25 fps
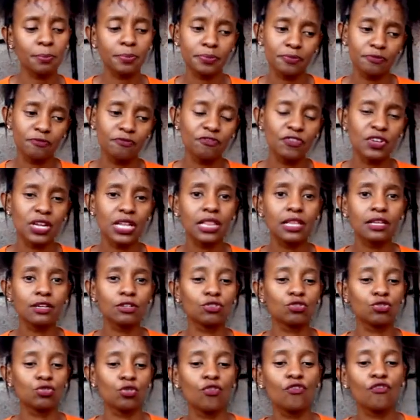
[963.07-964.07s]
feeling
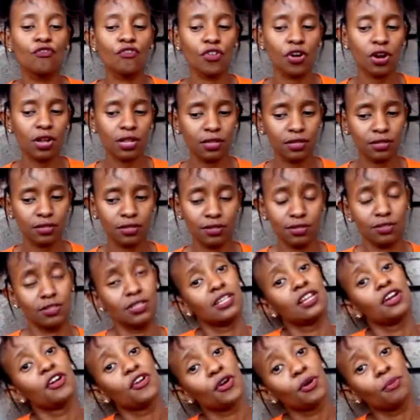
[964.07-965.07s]
so
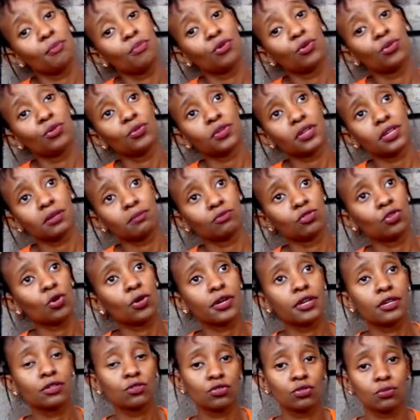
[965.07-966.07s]
vulnerable when I'm
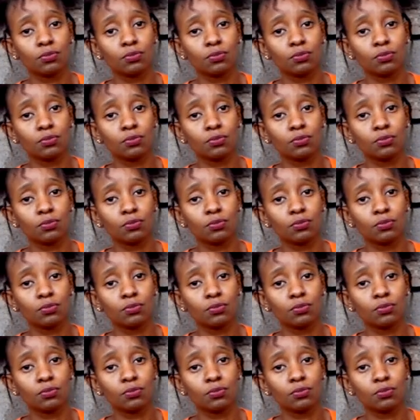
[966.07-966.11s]
talking to